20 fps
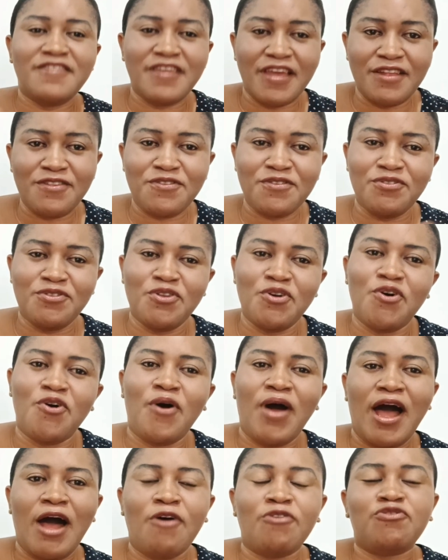tend to
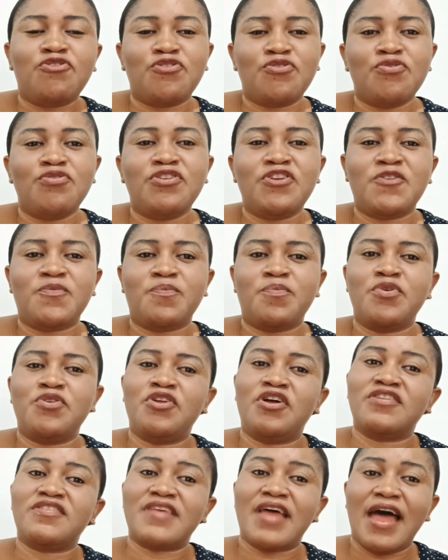know how true these
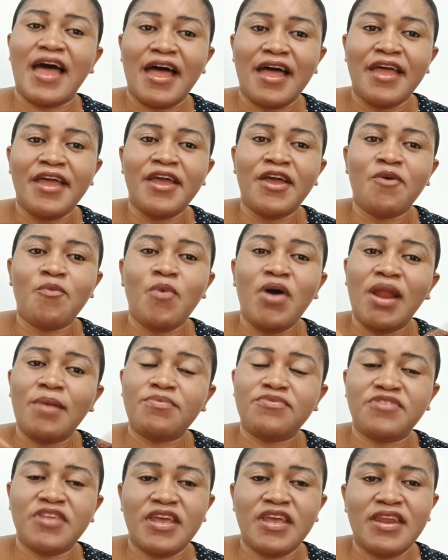products are, what
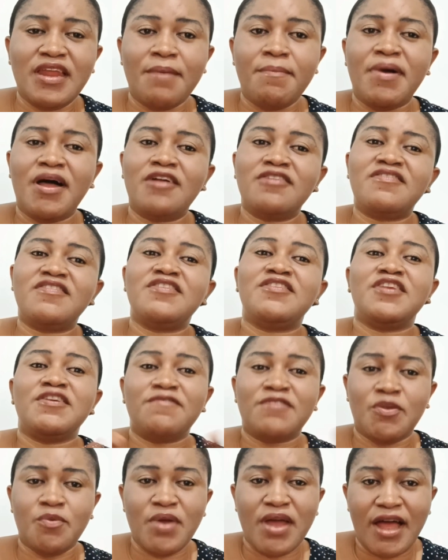I'm saying about it,
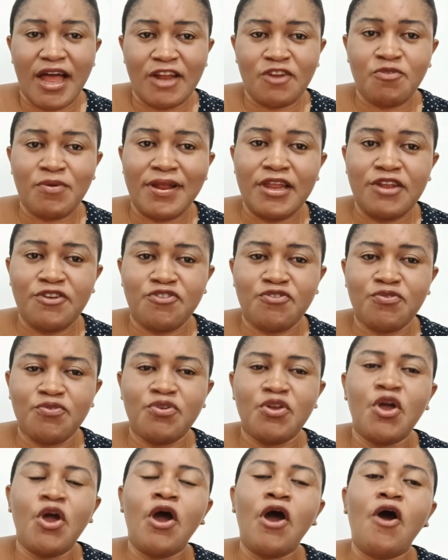if they were actually
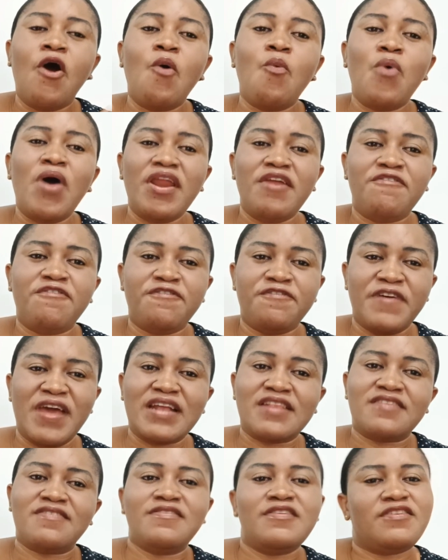true, or what
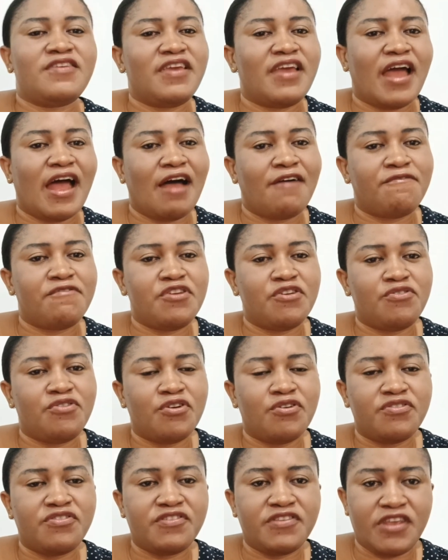effect did it have on
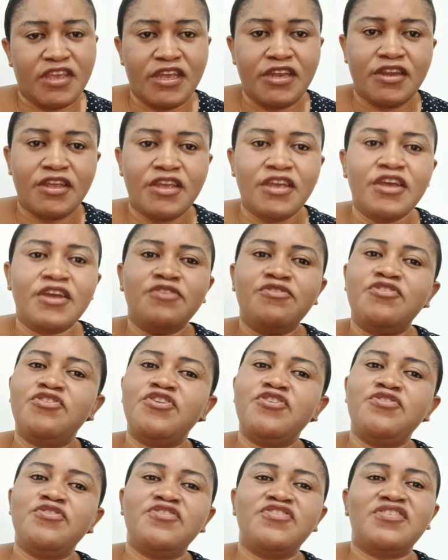your skin. You
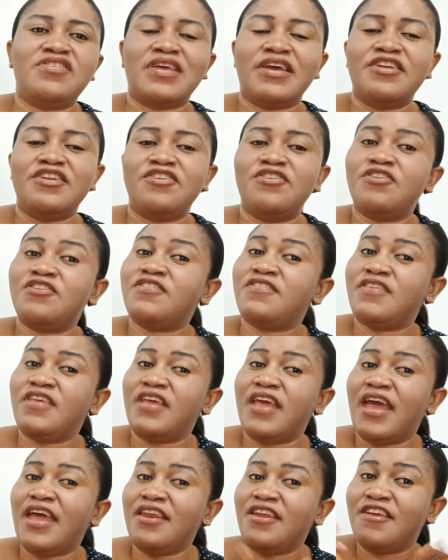do use it and you did not
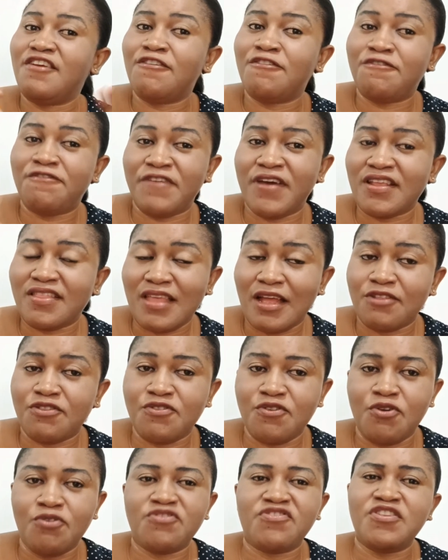see any effect
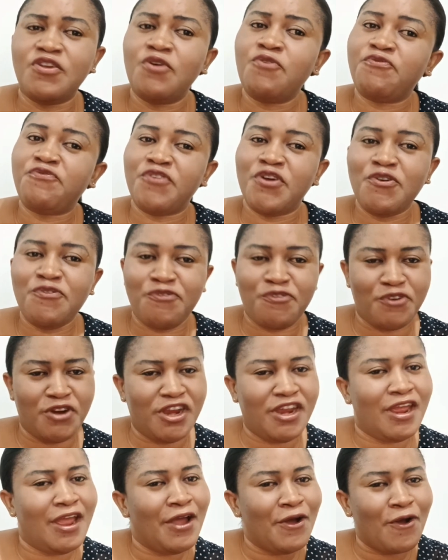at all, still feel
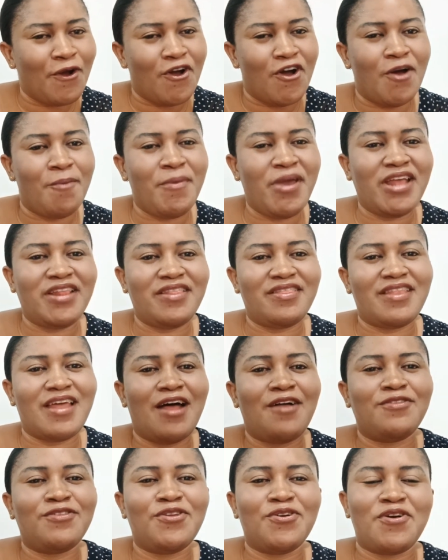free, comment
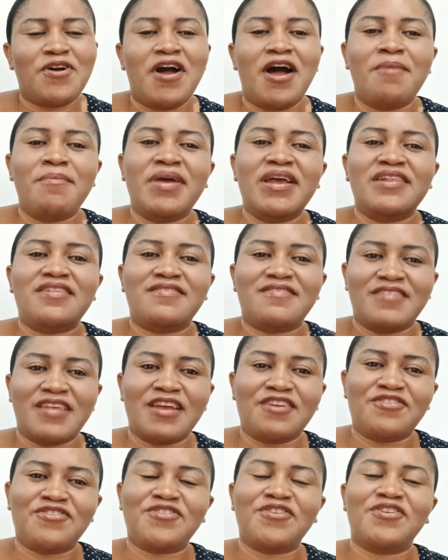down the comment
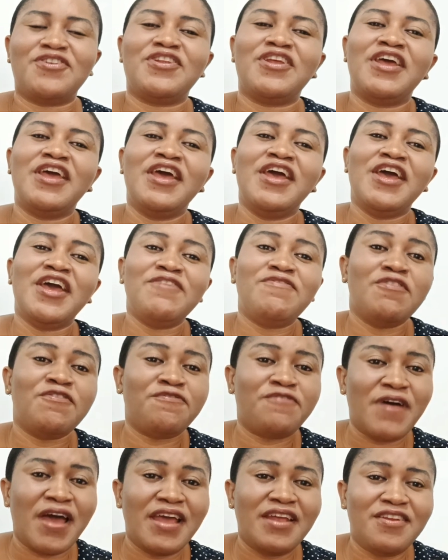section. If you
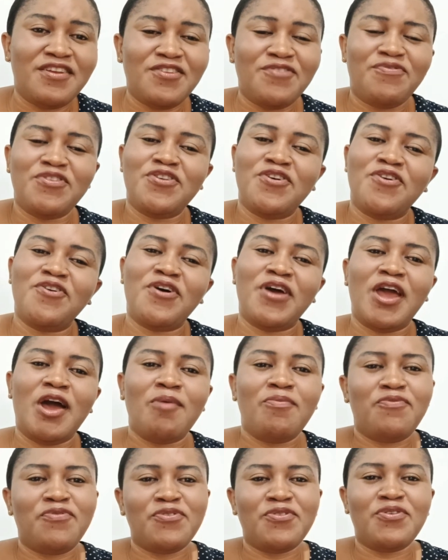find this video
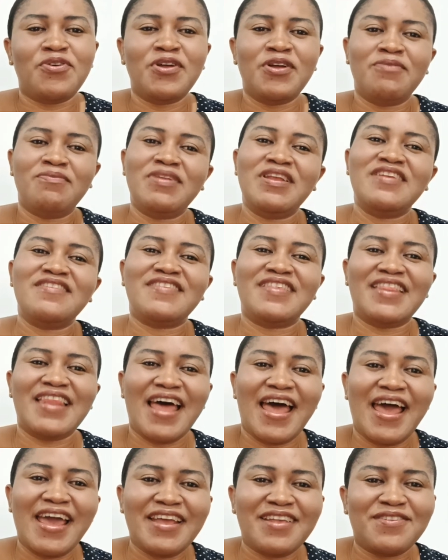helpful, please
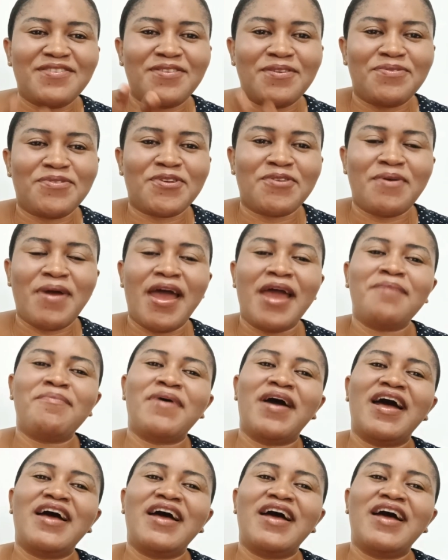like, subscribe,